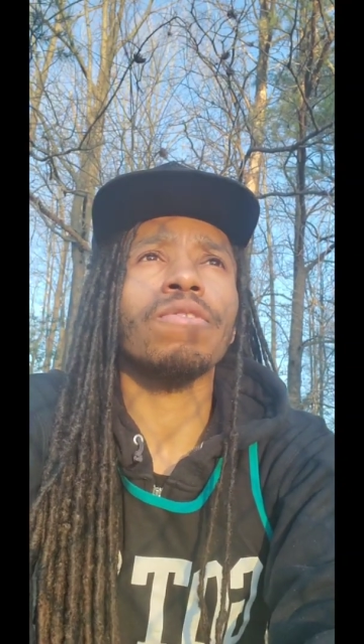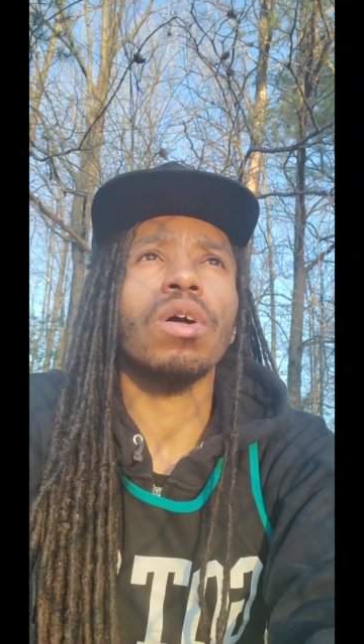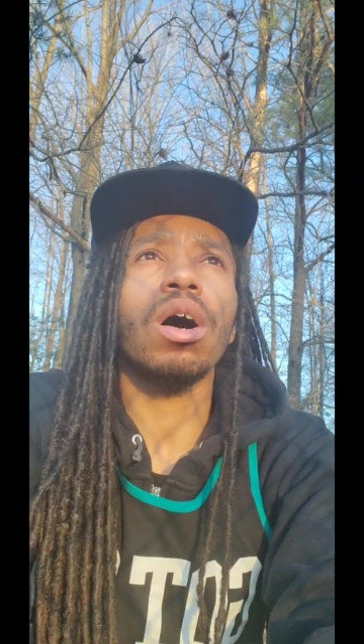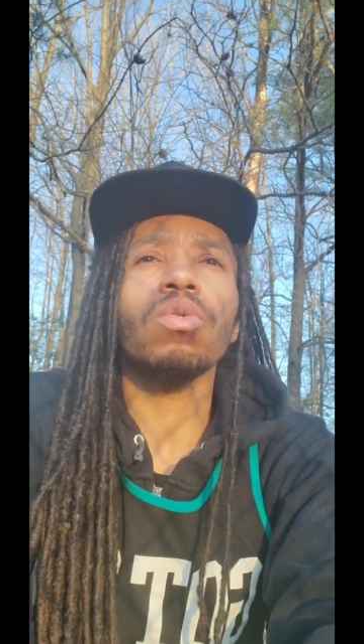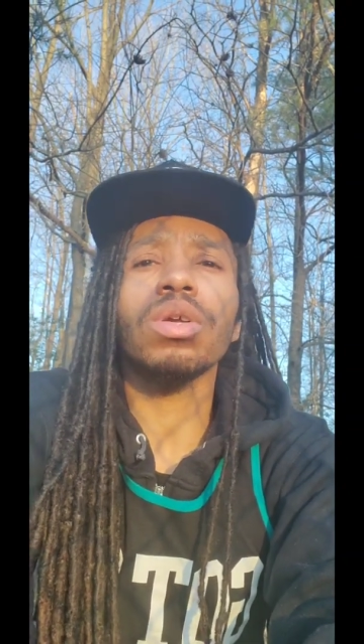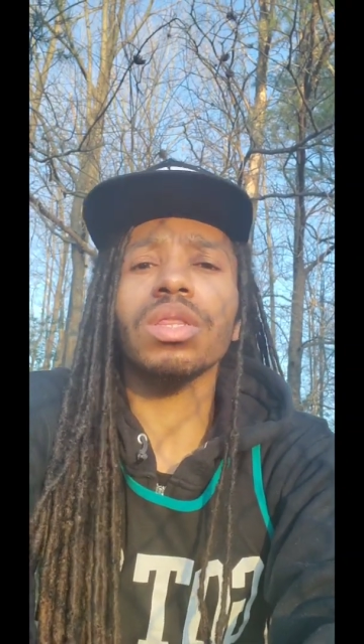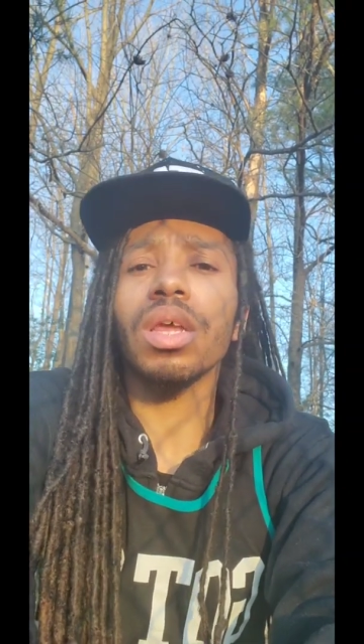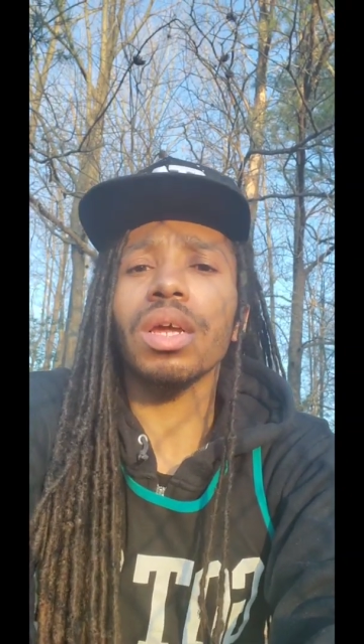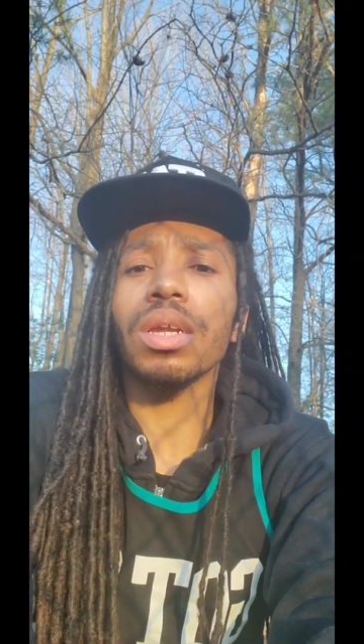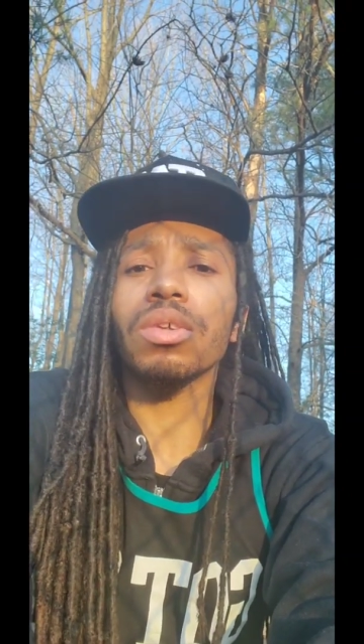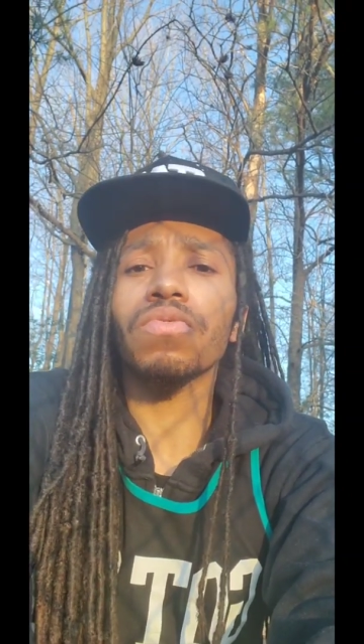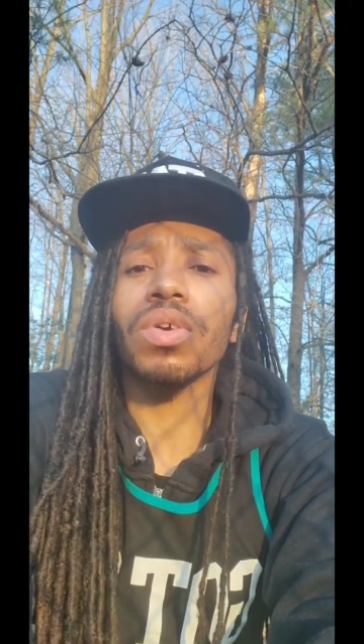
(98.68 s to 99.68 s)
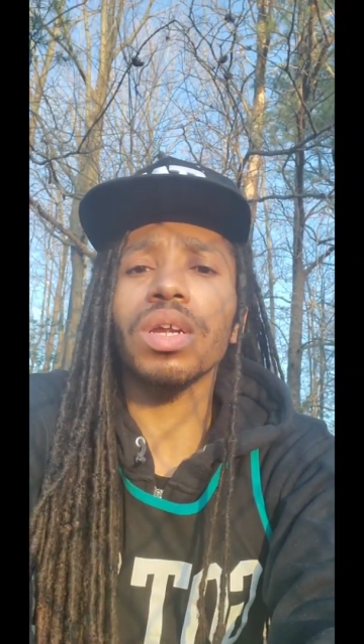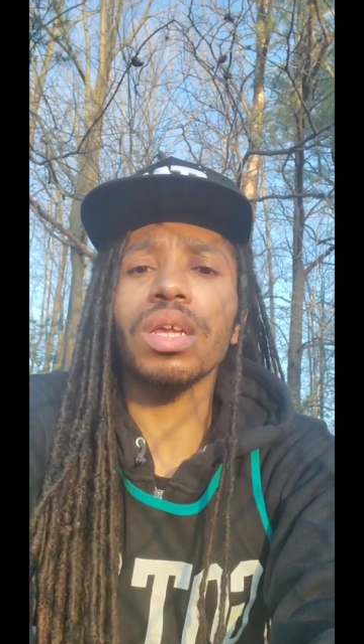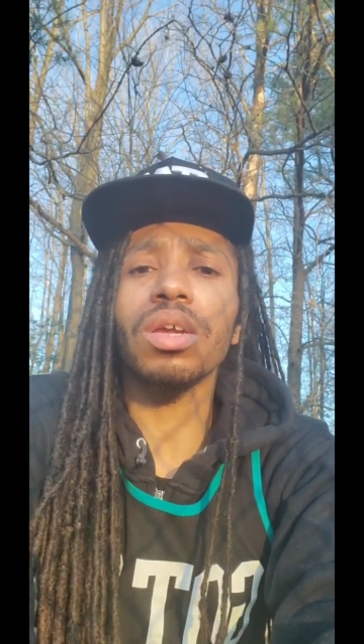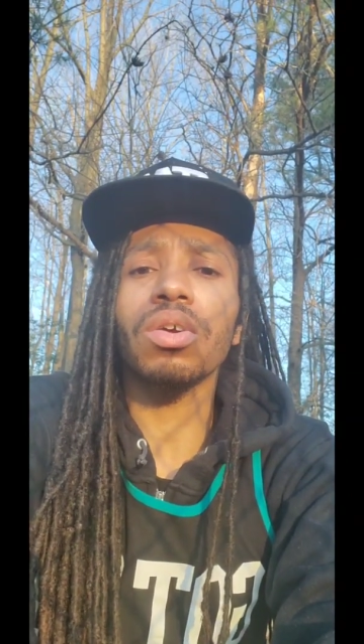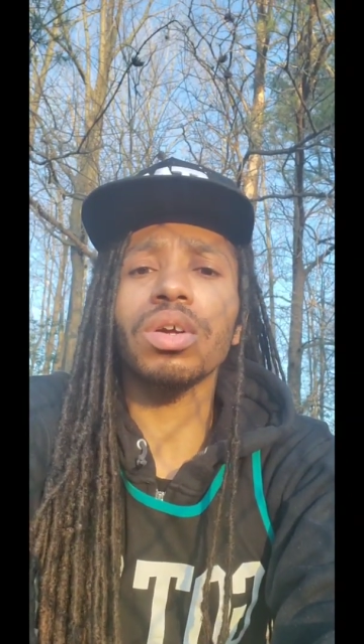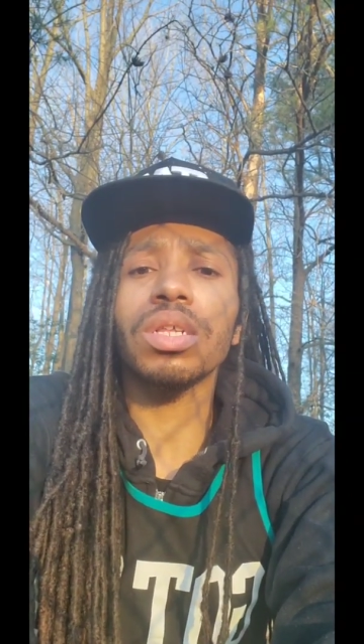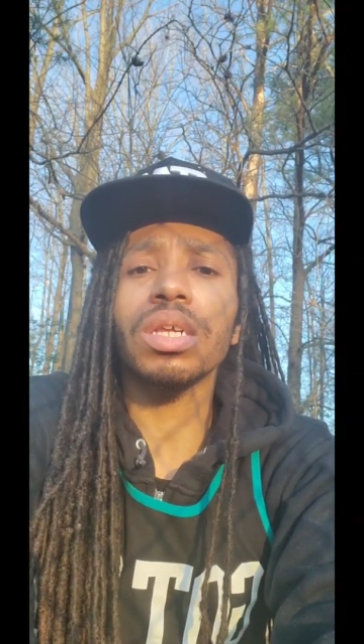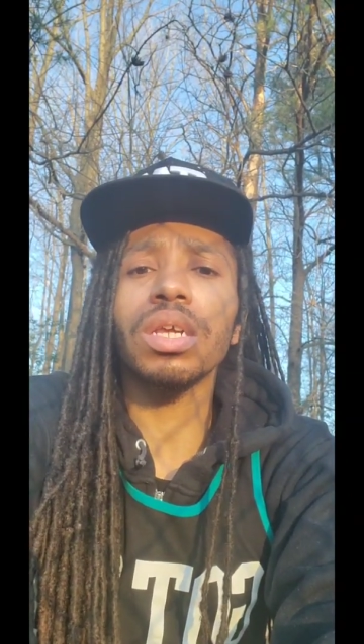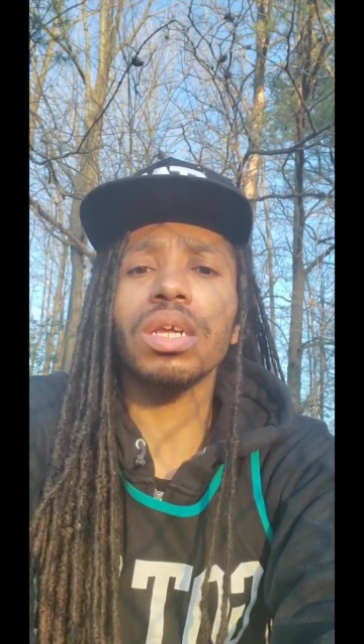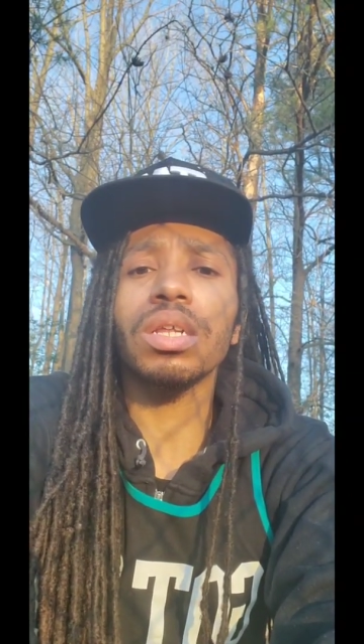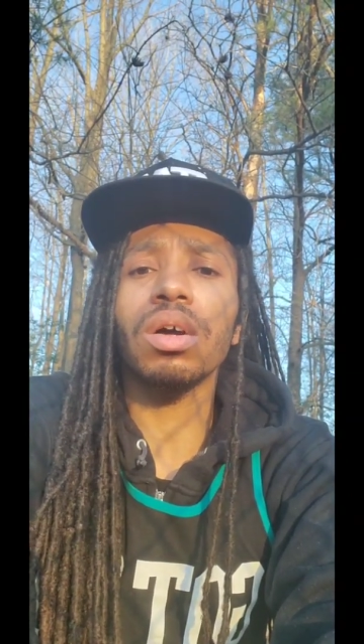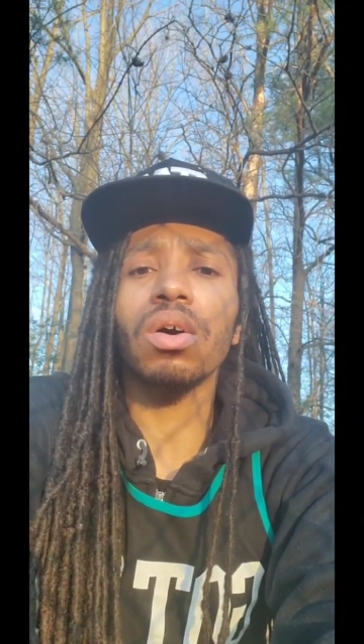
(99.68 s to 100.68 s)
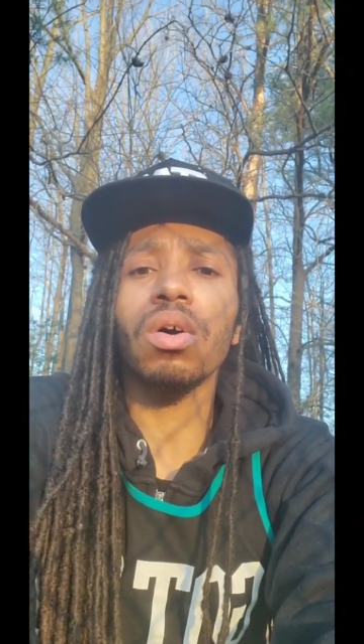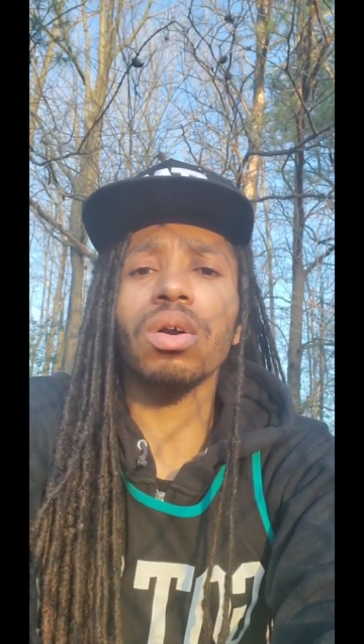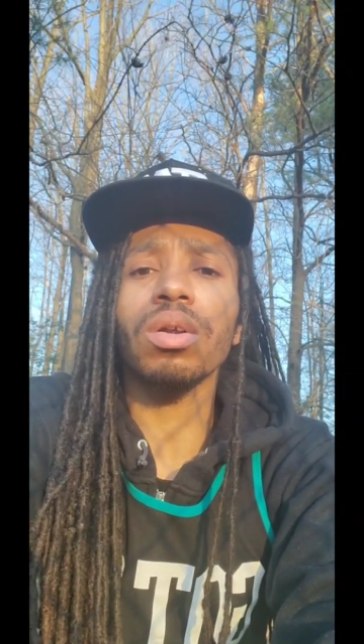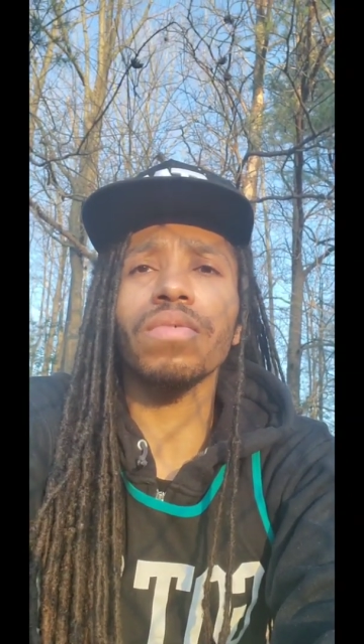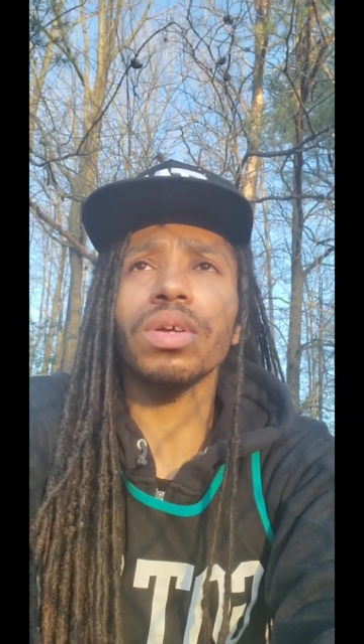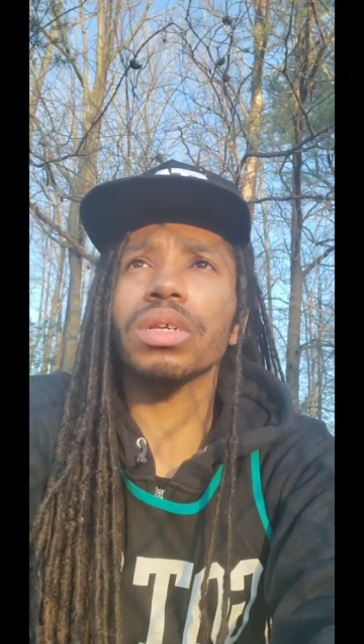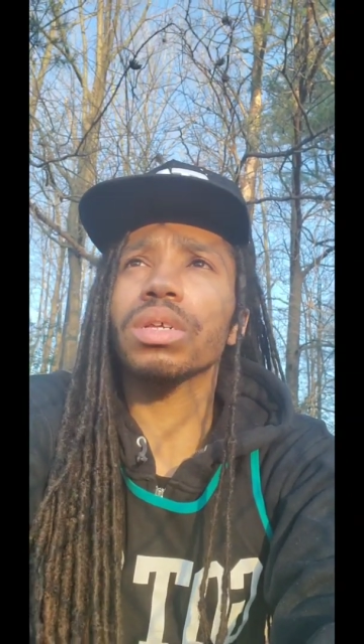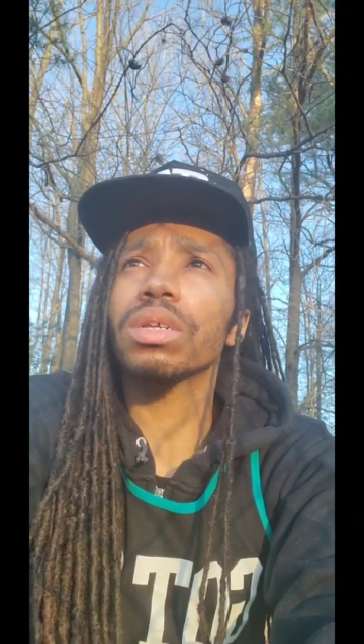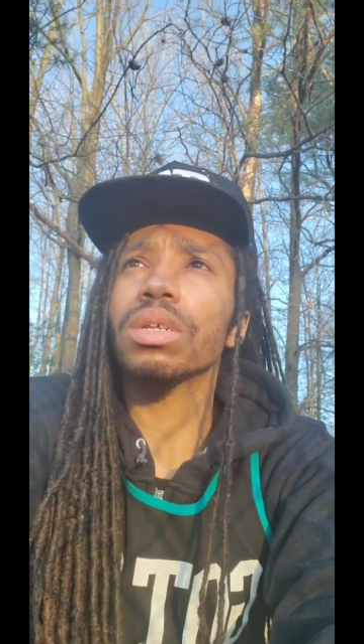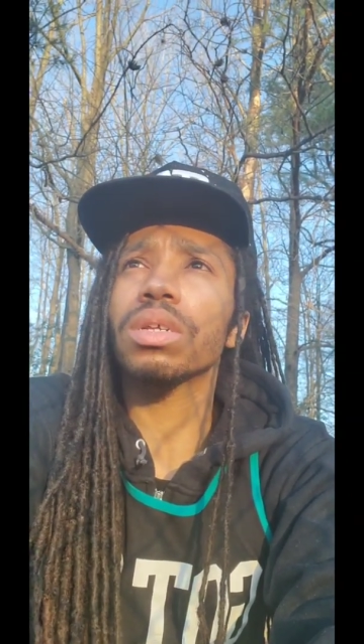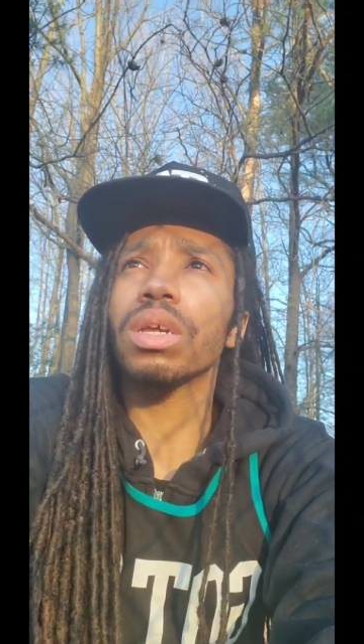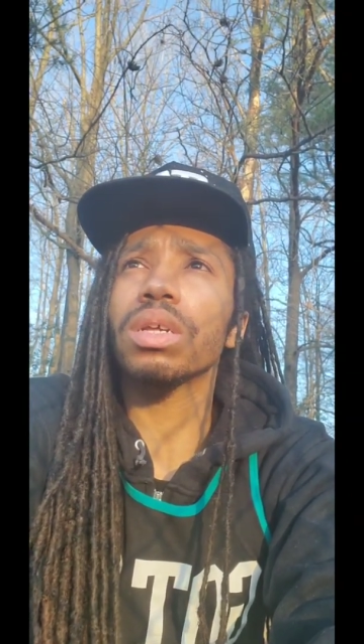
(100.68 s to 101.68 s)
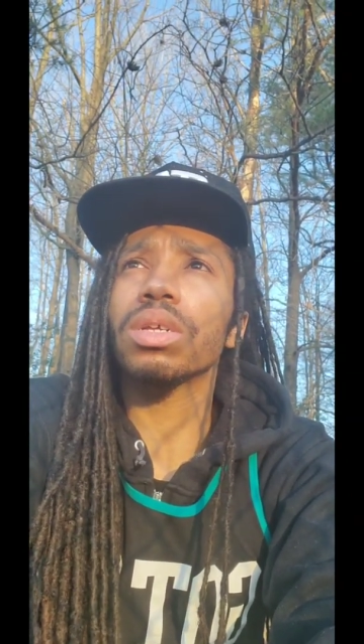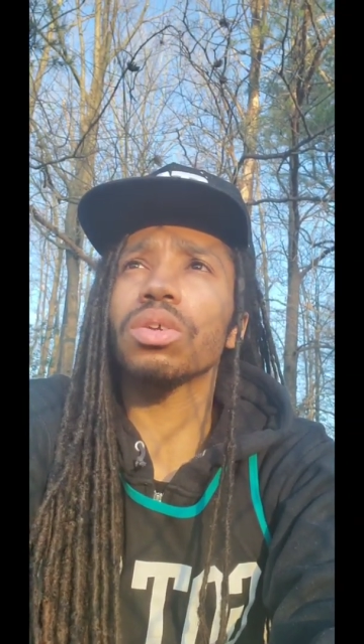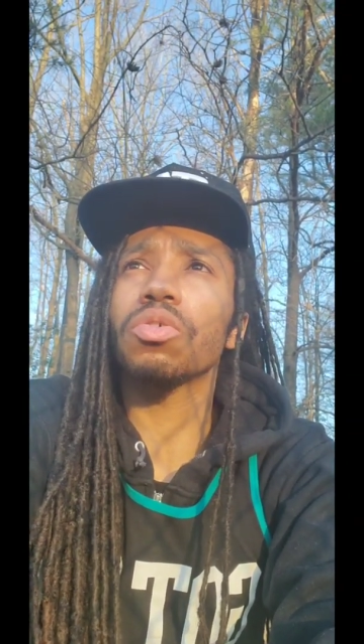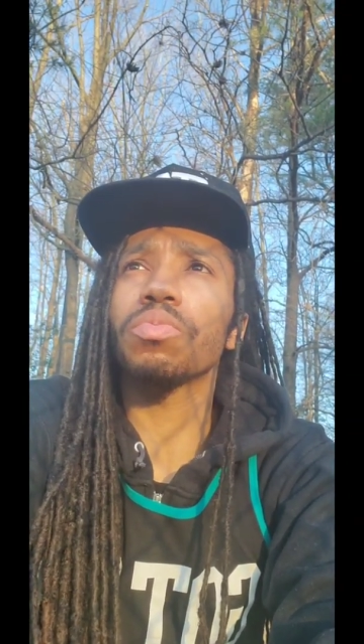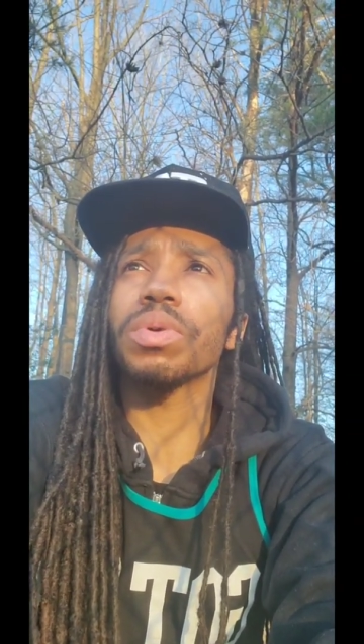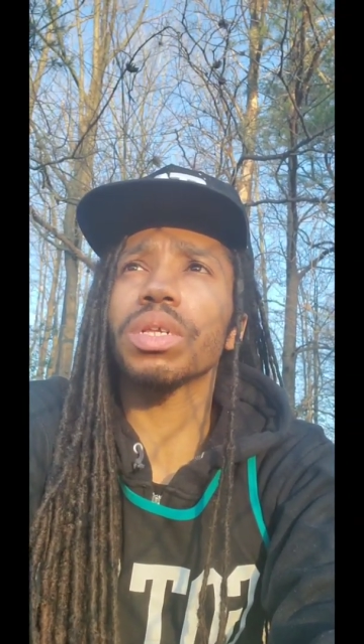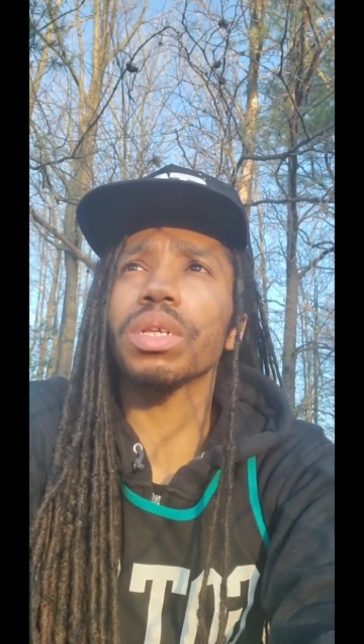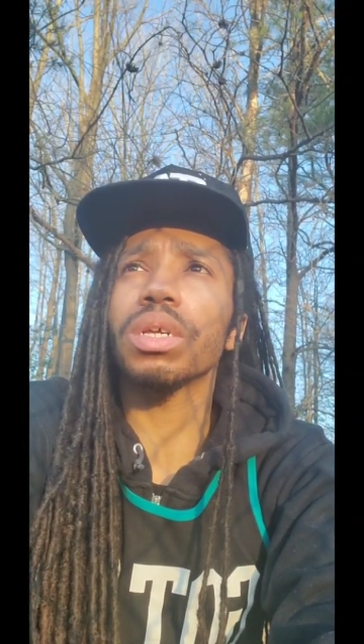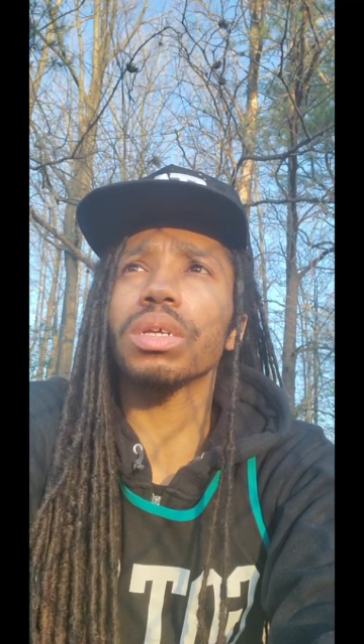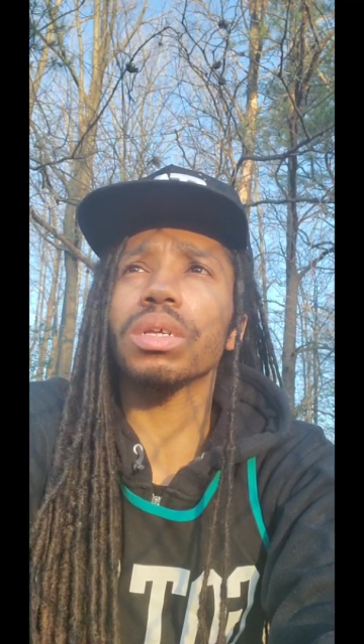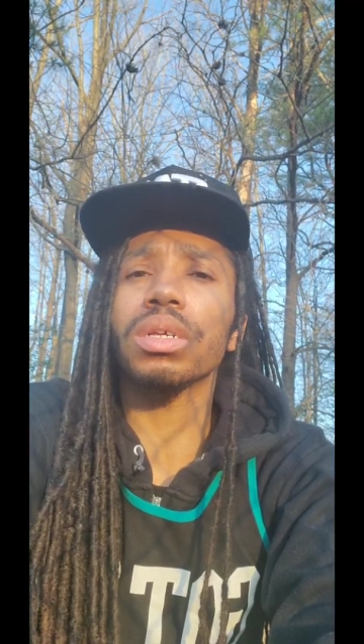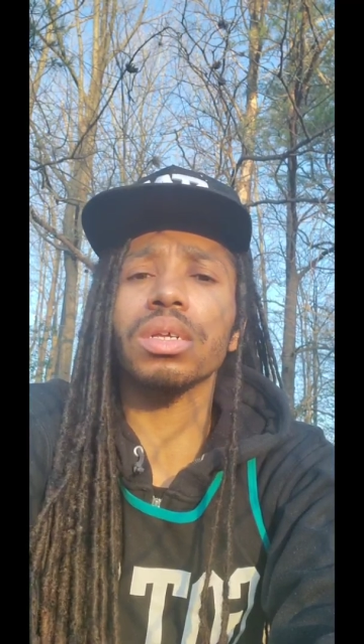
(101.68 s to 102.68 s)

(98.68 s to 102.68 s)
Only thing that's really guaranteed to all of us as humans is,